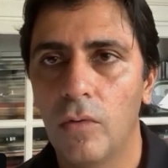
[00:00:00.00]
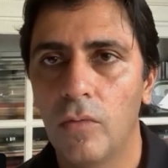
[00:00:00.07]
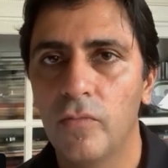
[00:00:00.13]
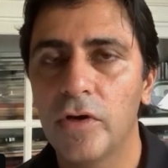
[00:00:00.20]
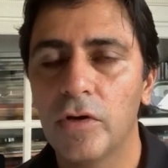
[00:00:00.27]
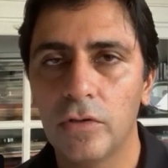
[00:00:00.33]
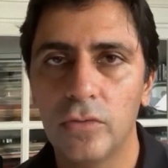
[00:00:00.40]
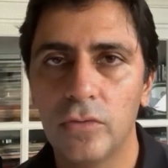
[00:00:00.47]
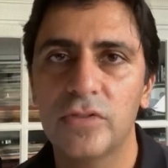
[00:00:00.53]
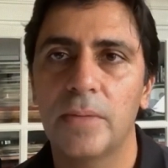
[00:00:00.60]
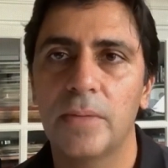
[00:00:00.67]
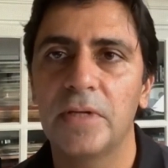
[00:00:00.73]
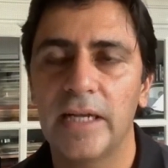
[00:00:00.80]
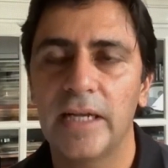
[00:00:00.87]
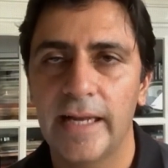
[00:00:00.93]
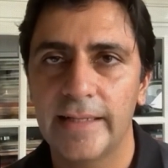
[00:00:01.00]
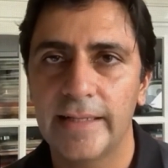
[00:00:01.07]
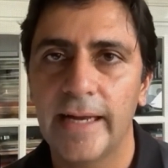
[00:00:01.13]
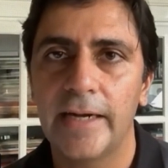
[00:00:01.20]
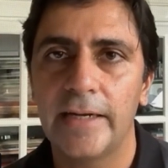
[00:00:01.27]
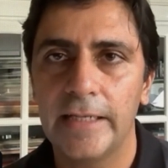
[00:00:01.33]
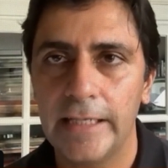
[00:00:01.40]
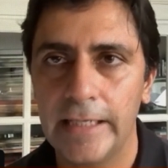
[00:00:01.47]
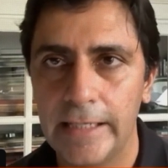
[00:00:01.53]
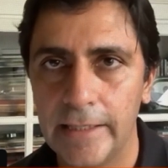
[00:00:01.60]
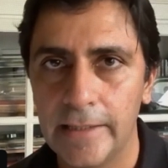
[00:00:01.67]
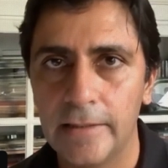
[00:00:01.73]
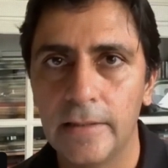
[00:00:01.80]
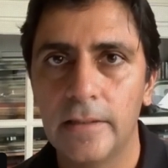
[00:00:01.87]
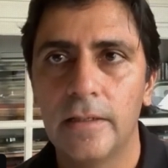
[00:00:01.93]
we could do something like that in
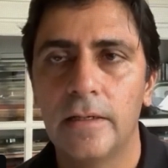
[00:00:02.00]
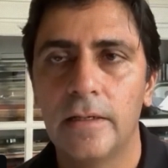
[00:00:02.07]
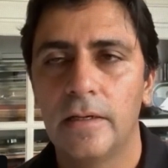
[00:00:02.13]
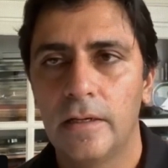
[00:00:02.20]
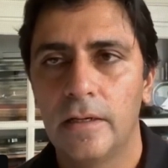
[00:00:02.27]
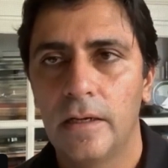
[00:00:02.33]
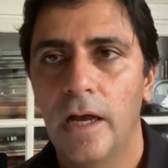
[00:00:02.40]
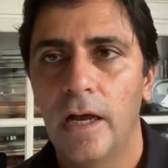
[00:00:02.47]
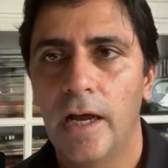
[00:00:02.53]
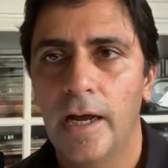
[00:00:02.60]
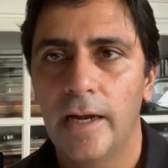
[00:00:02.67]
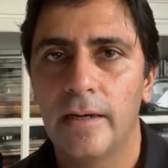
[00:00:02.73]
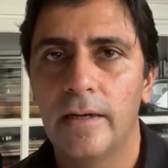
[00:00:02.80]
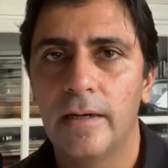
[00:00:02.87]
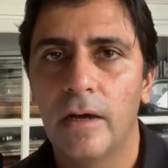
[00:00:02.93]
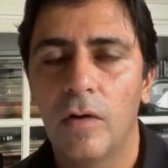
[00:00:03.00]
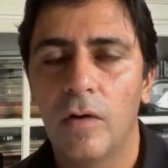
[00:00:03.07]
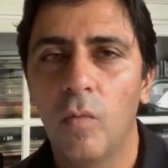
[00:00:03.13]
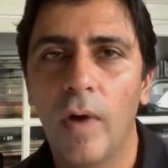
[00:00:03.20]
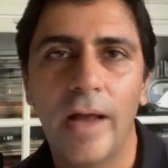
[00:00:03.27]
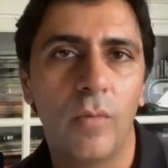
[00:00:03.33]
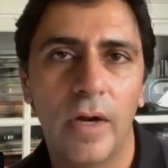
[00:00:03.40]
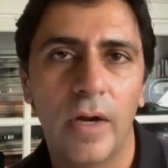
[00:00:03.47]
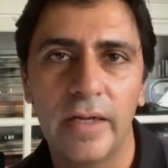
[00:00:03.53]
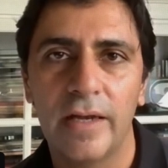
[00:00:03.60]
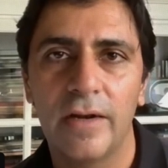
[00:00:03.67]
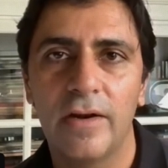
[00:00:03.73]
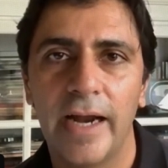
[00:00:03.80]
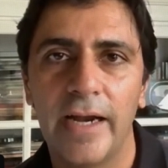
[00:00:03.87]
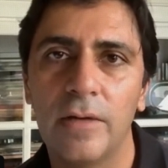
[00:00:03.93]
India. And while one
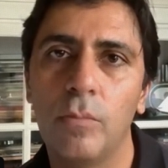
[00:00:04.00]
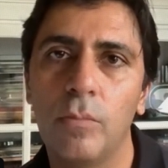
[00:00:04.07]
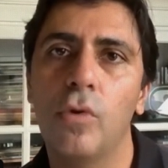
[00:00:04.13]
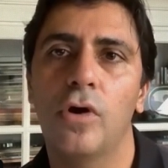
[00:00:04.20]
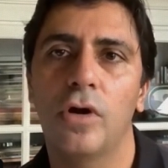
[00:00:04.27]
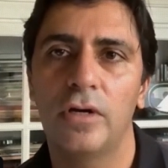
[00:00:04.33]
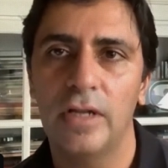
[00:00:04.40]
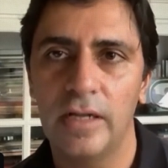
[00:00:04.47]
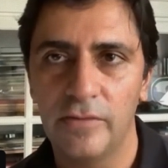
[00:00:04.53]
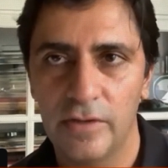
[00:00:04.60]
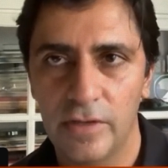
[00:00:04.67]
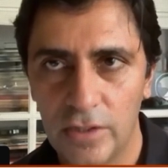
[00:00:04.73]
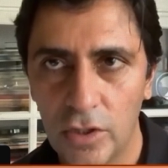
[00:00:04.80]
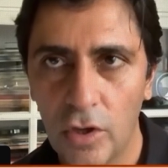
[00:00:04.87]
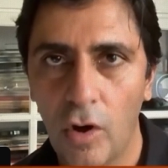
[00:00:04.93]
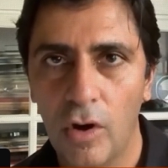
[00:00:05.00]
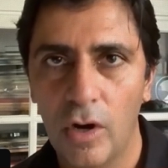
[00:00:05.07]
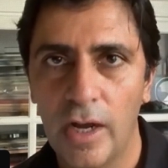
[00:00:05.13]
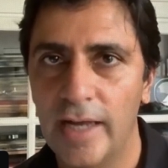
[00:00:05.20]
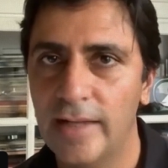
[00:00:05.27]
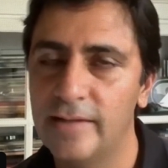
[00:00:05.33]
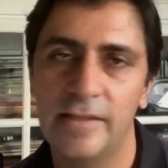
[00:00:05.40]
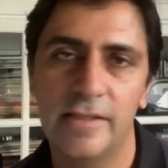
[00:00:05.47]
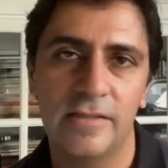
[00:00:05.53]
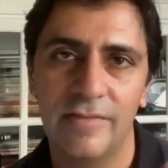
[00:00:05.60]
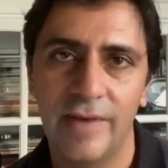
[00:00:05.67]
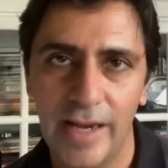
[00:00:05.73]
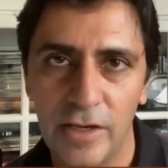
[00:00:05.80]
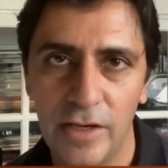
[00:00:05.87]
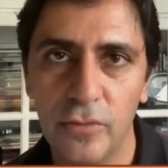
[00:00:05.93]
can write a book or deliver a talk, and there's
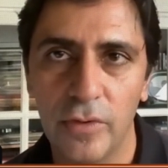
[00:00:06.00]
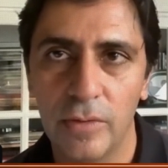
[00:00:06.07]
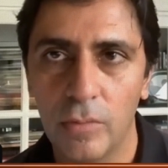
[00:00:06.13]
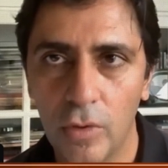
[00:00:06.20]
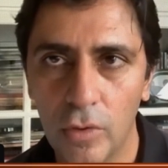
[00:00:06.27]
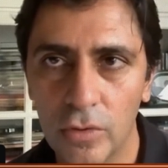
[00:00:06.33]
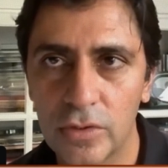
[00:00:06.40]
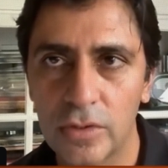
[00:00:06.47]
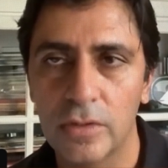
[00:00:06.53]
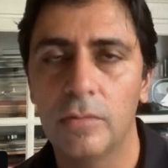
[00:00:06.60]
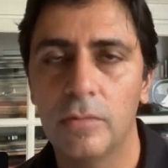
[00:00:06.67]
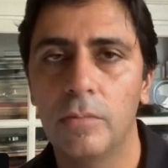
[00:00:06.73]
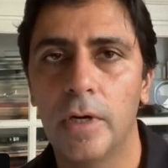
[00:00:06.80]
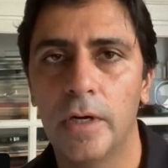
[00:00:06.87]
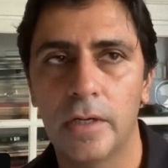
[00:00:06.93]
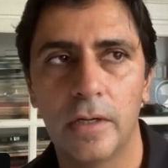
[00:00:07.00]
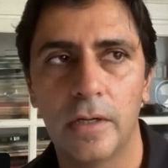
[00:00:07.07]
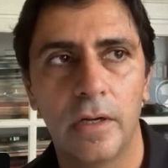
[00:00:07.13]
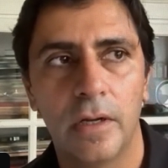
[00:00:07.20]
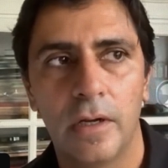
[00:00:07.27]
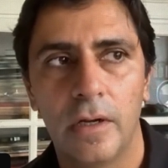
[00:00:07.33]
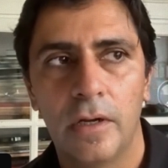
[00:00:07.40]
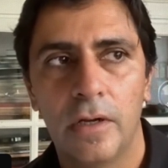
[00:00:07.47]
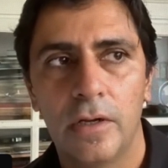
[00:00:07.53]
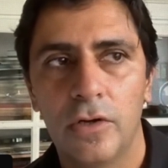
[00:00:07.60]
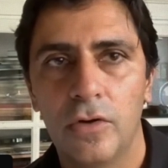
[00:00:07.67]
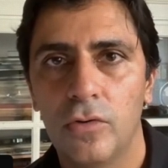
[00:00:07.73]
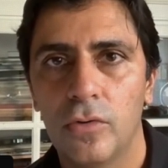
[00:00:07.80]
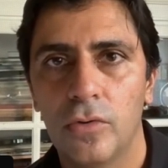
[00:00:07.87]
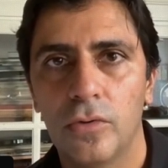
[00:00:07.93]
value in both, but
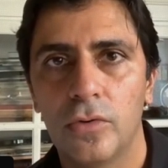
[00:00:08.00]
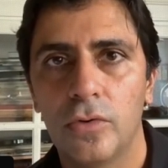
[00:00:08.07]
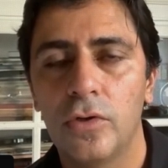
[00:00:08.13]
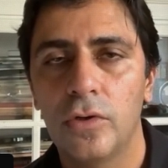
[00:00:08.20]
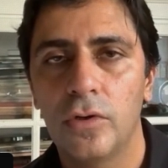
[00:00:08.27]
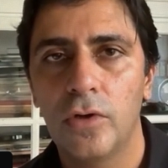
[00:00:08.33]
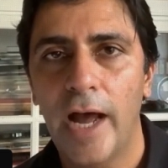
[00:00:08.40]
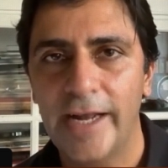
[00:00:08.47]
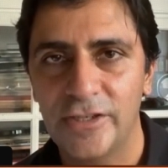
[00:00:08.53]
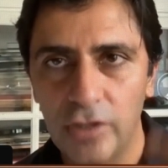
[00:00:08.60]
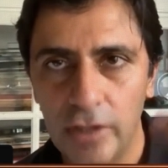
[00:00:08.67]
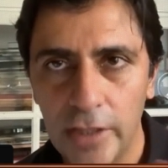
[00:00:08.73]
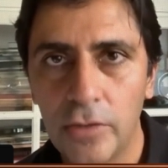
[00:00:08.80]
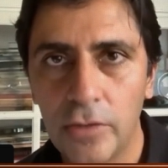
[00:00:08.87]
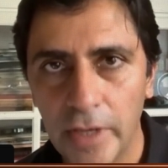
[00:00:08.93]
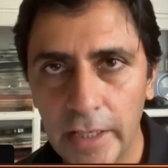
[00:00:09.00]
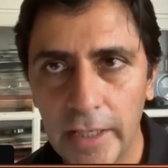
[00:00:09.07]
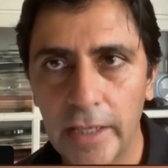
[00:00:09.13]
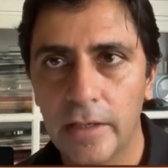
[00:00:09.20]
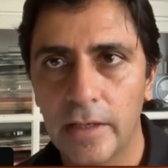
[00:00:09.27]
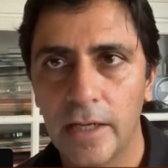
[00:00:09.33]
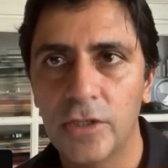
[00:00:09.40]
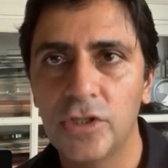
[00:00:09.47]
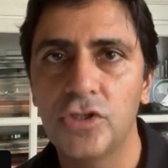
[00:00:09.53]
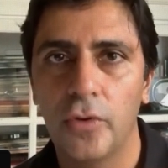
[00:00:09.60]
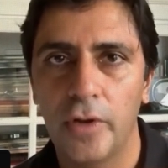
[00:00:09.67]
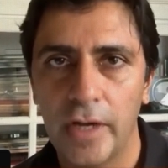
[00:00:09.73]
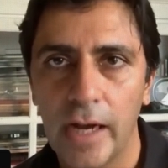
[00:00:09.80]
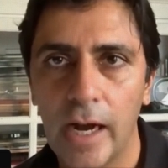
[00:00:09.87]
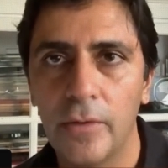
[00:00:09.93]
actually doing it and
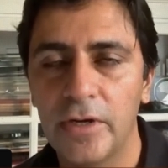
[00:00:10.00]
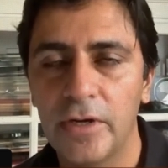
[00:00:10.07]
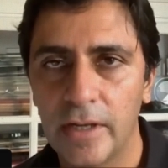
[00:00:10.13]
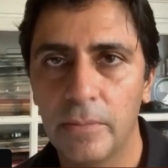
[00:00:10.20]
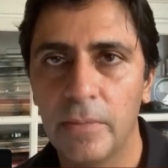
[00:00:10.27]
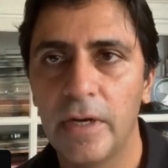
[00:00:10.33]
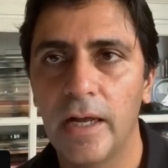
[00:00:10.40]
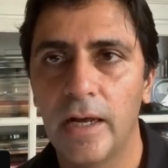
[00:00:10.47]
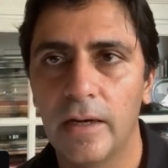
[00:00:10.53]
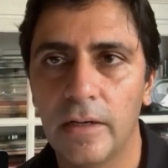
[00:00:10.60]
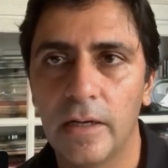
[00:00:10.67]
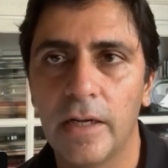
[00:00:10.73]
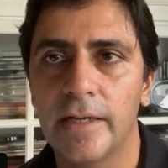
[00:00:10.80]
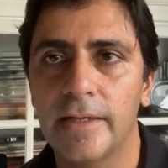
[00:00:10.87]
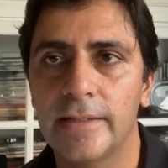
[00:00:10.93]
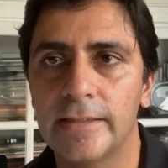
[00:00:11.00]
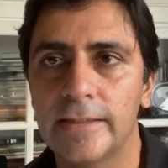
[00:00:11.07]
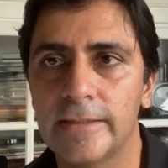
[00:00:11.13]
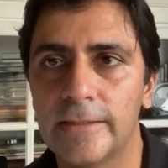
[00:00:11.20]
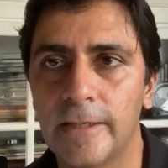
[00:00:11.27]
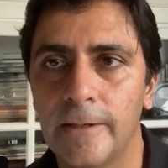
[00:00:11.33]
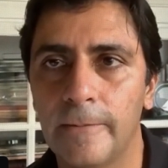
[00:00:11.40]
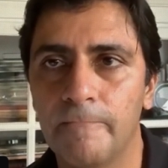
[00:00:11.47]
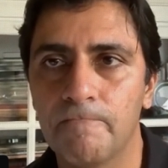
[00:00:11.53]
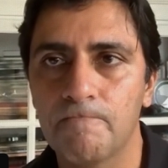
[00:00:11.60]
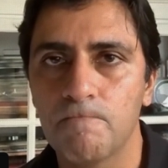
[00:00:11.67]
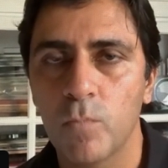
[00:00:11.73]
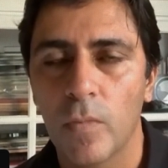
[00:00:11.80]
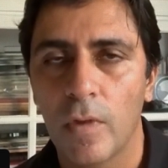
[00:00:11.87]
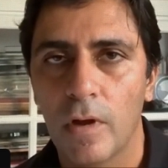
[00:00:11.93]
showing how it can be done is
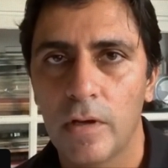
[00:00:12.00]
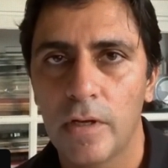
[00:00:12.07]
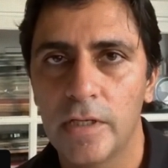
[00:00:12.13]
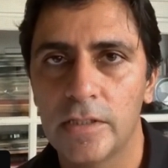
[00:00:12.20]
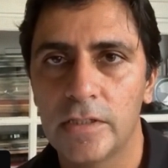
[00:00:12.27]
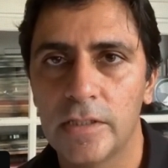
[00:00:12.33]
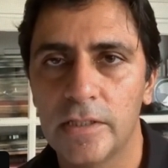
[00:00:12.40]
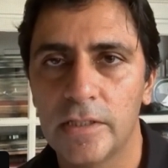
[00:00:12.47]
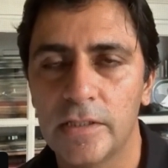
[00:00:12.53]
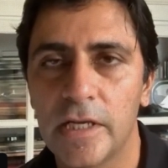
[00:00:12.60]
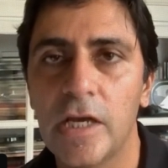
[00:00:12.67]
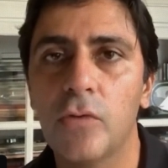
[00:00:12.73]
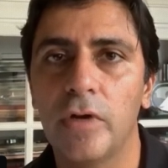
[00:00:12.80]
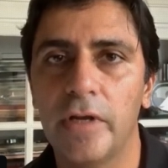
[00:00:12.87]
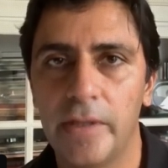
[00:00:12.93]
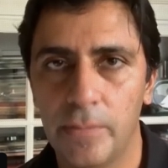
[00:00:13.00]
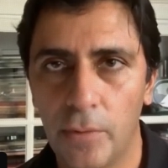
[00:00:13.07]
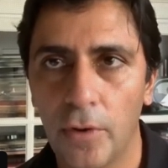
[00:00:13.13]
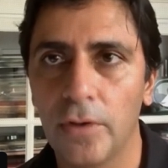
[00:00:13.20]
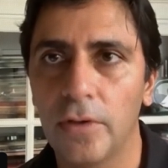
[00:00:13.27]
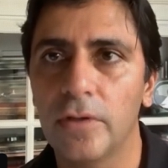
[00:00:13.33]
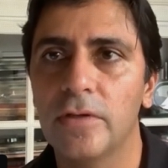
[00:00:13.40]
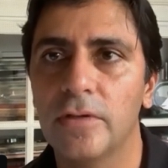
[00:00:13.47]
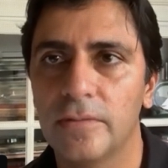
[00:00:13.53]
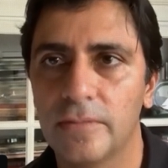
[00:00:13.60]
equally important.